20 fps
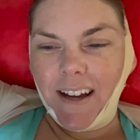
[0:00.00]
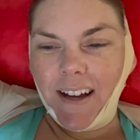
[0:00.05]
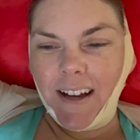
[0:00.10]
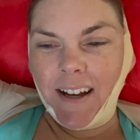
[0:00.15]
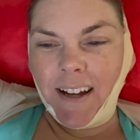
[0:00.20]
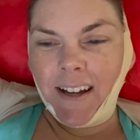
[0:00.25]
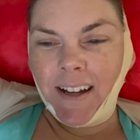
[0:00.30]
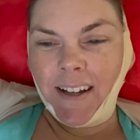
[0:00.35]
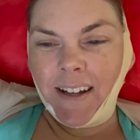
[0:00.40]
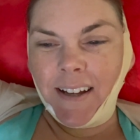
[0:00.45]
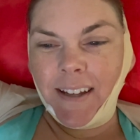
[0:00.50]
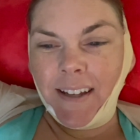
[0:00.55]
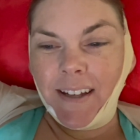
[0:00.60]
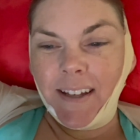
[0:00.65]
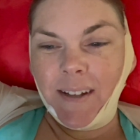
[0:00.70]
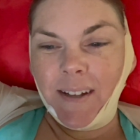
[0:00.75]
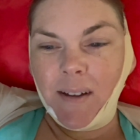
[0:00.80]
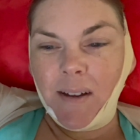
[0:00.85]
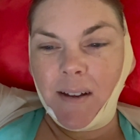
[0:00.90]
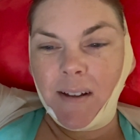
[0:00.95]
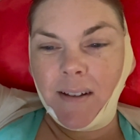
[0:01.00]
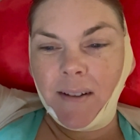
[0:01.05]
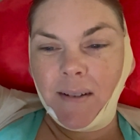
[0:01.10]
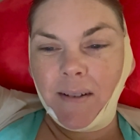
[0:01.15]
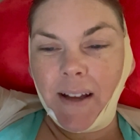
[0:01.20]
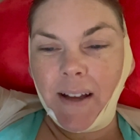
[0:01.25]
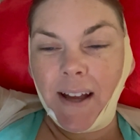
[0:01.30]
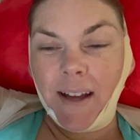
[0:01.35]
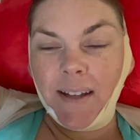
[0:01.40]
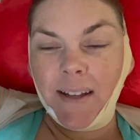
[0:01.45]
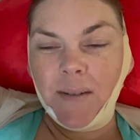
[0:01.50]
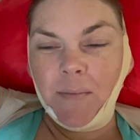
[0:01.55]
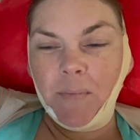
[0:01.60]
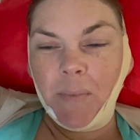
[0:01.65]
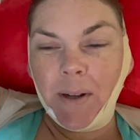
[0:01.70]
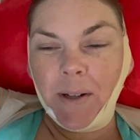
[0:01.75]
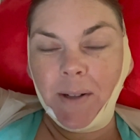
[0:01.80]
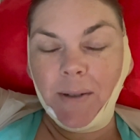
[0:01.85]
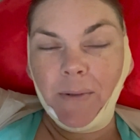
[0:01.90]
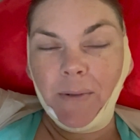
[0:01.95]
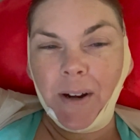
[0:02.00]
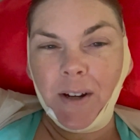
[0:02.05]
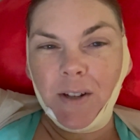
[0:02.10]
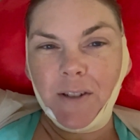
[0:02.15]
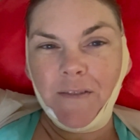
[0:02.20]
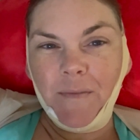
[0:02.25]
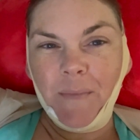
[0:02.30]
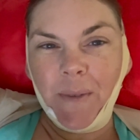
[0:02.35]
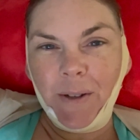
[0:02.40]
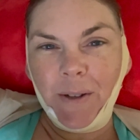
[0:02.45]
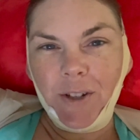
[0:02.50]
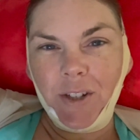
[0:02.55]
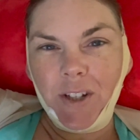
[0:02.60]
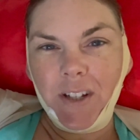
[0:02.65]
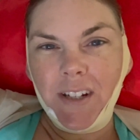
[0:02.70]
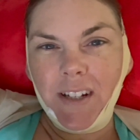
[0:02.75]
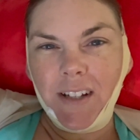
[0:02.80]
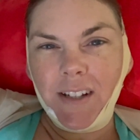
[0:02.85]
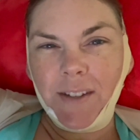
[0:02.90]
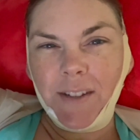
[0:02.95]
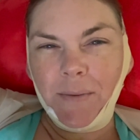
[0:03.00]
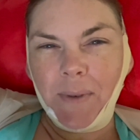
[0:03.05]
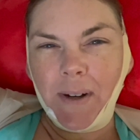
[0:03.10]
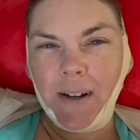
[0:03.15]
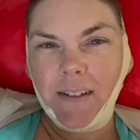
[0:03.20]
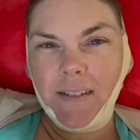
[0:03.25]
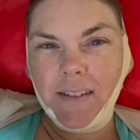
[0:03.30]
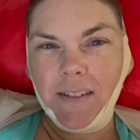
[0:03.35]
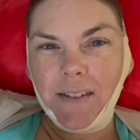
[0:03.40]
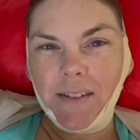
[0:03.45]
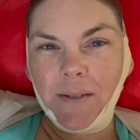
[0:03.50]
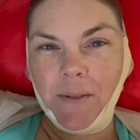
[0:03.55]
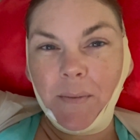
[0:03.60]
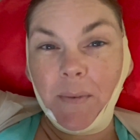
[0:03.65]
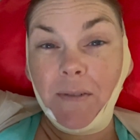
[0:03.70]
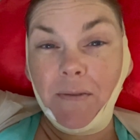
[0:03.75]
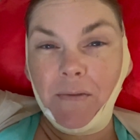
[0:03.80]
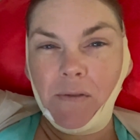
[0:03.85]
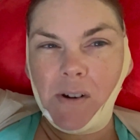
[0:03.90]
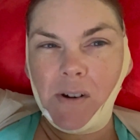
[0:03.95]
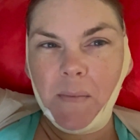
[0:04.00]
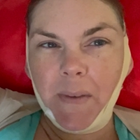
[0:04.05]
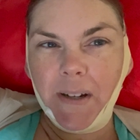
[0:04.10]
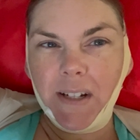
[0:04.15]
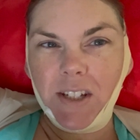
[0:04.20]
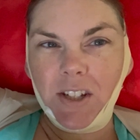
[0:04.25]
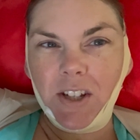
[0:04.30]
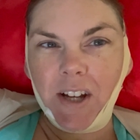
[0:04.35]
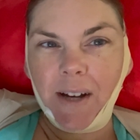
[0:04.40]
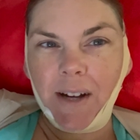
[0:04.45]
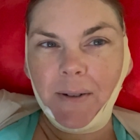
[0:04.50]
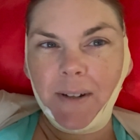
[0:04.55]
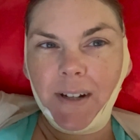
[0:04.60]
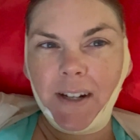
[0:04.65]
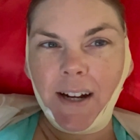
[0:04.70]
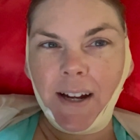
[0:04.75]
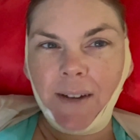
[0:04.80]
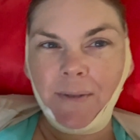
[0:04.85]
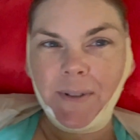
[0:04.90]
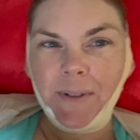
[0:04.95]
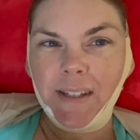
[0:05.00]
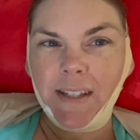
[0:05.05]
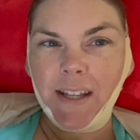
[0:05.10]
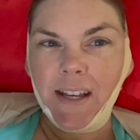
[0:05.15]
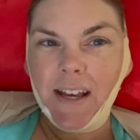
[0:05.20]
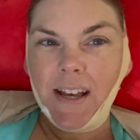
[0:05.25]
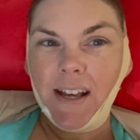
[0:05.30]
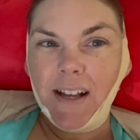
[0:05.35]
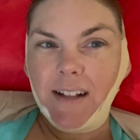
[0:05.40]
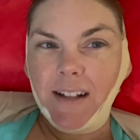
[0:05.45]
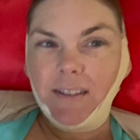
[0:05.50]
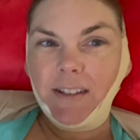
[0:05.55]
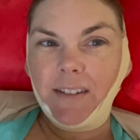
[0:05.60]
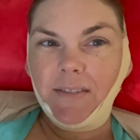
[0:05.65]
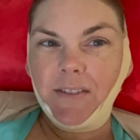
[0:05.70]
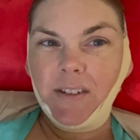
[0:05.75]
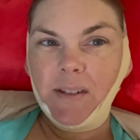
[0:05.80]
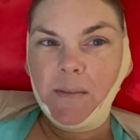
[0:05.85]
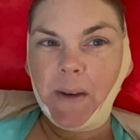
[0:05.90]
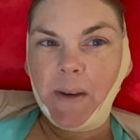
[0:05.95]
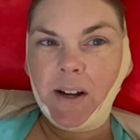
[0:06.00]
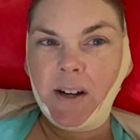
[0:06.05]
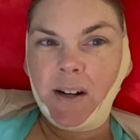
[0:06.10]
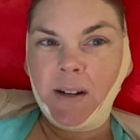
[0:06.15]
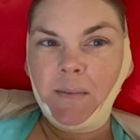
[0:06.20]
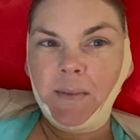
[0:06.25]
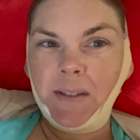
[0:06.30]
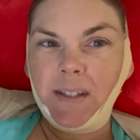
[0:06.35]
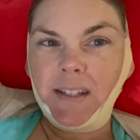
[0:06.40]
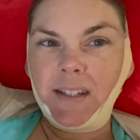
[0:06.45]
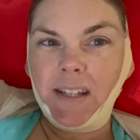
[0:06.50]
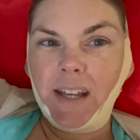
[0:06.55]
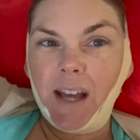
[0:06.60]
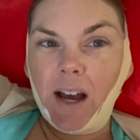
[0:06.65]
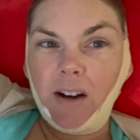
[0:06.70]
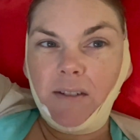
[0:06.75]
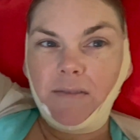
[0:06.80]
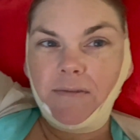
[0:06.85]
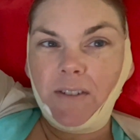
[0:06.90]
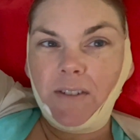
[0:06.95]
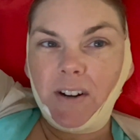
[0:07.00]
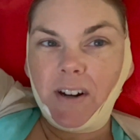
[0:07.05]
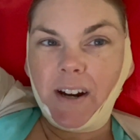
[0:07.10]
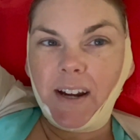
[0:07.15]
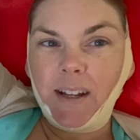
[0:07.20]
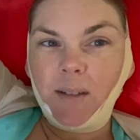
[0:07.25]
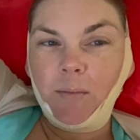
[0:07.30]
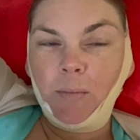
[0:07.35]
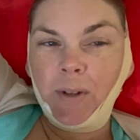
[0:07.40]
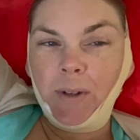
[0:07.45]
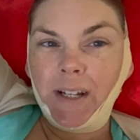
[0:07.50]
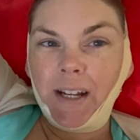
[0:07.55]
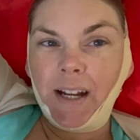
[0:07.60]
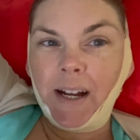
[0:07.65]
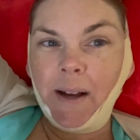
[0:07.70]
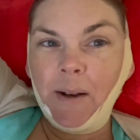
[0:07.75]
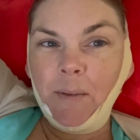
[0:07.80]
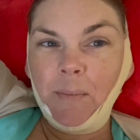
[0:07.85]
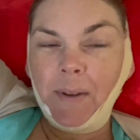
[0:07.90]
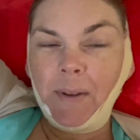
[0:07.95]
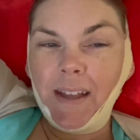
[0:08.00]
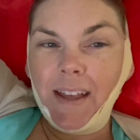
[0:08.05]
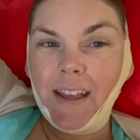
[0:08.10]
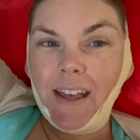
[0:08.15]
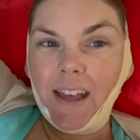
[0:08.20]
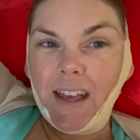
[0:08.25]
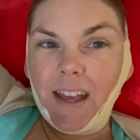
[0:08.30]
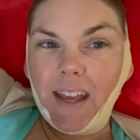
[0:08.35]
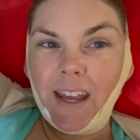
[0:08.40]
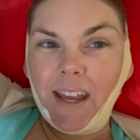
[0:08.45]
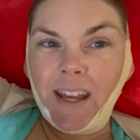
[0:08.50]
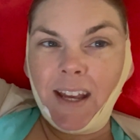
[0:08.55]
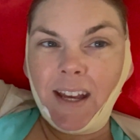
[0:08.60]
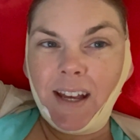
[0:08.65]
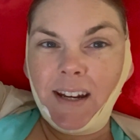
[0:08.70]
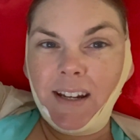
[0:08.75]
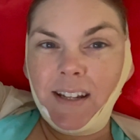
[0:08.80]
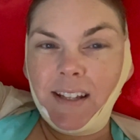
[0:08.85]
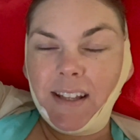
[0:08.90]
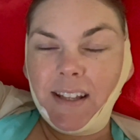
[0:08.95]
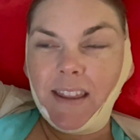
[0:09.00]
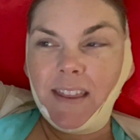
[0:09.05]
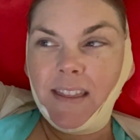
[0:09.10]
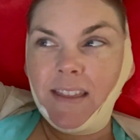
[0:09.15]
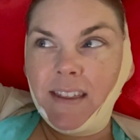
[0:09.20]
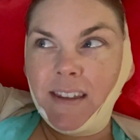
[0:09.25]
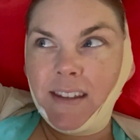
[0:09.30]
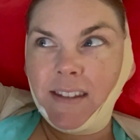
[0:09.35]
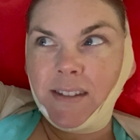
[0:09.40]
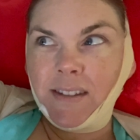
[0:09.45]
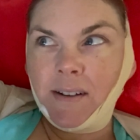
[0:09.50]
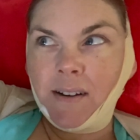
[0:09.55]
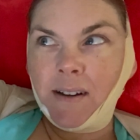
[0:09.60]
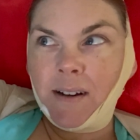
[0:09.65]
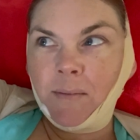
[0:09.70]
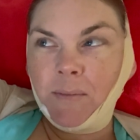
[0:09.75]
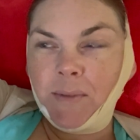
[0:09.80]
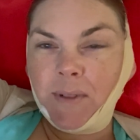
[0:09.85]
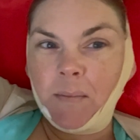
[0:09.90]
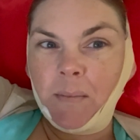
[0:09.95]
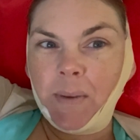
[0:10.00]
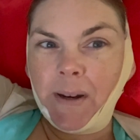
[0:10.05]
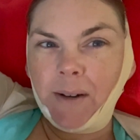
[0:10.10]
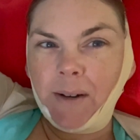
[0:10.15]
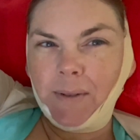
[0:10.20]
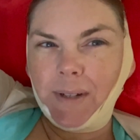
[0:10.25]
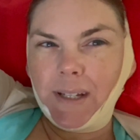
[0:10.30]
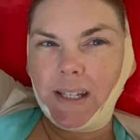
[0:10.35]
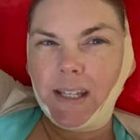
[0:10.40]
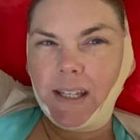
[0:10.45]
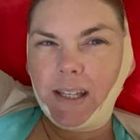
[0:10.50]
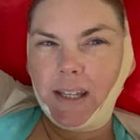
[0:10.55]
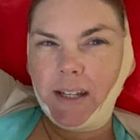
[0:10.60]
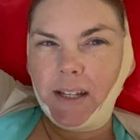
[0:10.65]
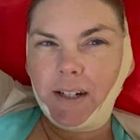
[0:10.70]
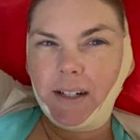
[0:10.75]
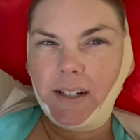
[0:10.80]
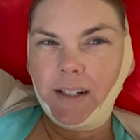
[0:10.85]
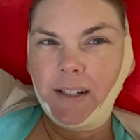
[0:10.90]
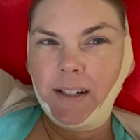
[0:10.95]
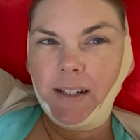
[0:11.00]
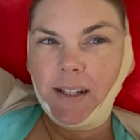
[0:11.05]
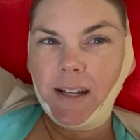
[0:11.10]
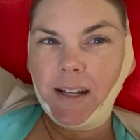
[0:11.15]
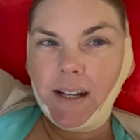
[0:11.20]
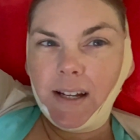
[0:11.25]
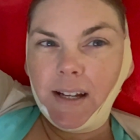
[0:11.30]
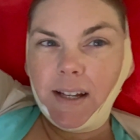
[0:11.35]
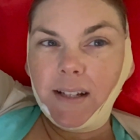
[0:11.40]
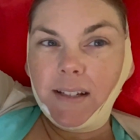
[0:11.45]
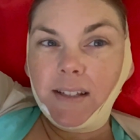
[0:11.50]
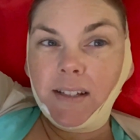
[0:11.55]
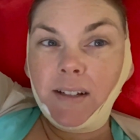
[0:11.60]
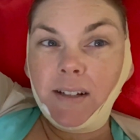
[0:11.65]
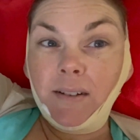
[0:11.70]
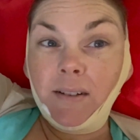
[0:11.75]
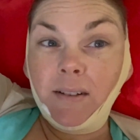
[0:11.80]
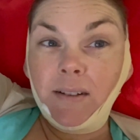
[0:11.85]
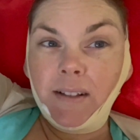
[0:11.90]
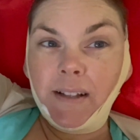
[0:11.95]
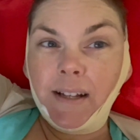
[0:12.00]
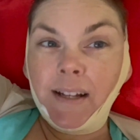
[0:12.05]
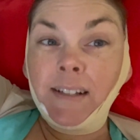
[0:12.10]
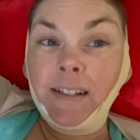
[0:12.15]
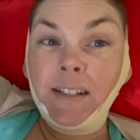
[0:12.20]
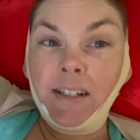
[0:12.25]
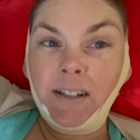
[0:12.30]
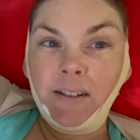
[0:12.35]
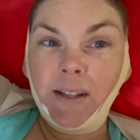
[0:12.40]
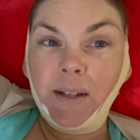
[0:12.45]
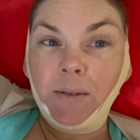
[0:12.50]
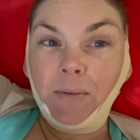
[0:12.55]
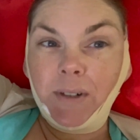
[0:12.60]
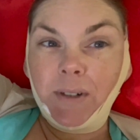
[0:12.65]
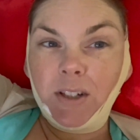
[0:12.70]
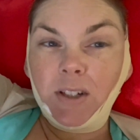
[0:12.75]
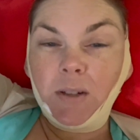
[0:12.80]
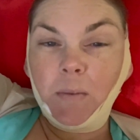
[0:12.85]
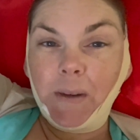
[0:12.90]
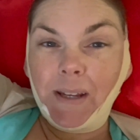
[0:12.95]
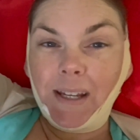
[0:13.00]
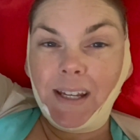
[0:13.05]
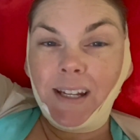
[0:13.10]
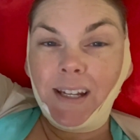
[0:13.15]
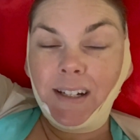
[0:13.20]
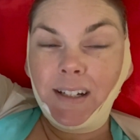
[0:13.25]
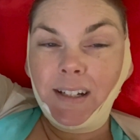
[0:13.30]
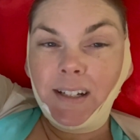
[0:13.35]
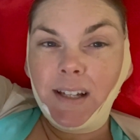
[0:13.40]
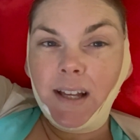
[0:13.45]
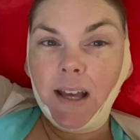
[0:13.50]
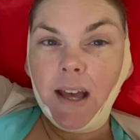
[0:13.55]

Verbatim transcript: I had better range of motion as well. So before my shower, I was lifting my arms to see how far I could bring it up, and this arm was about here till until I reached pain.